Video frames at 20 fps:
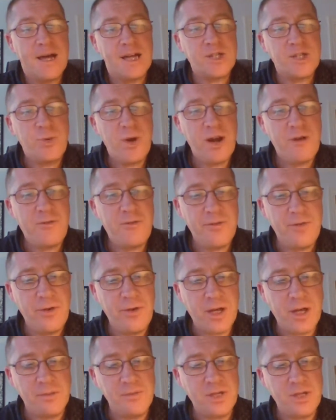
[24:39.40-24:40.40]
I swear, if ever
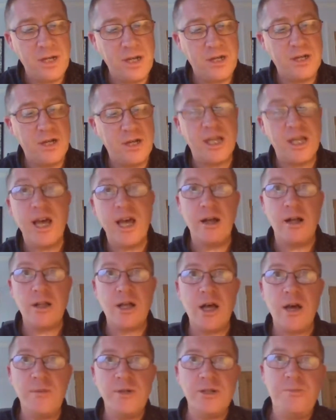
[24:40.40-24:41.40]
I come to London again, I'll
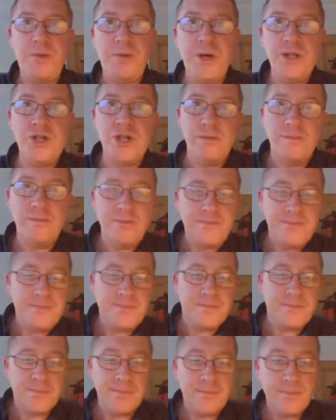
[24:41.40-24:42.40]
come as a pigeon.
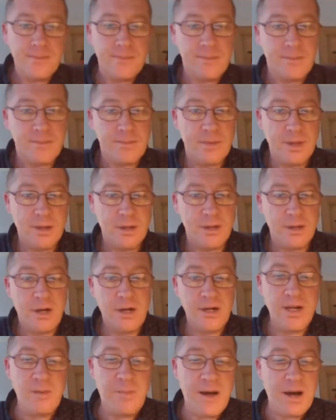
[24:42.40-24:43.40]

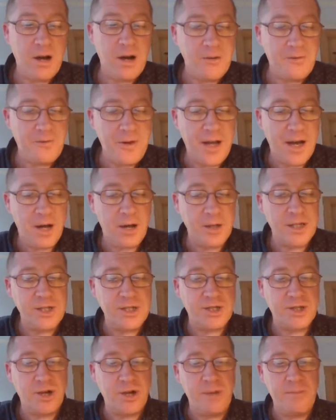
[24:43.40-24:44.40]
I did about half an hour, then
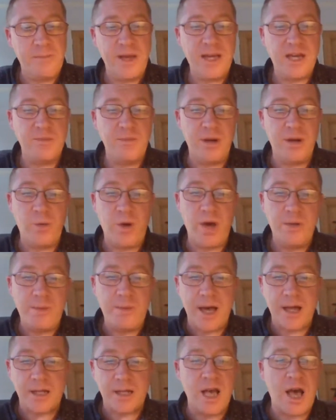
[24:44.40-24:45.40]
started making my way
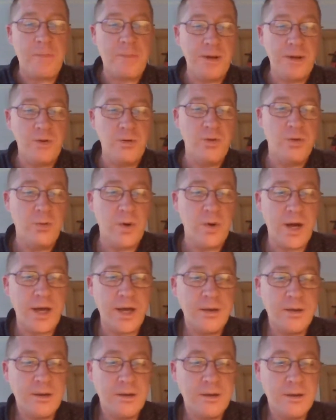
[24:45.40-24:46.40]
back, tapping all the
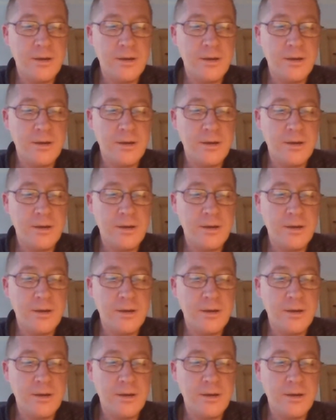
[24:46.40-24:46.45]
way.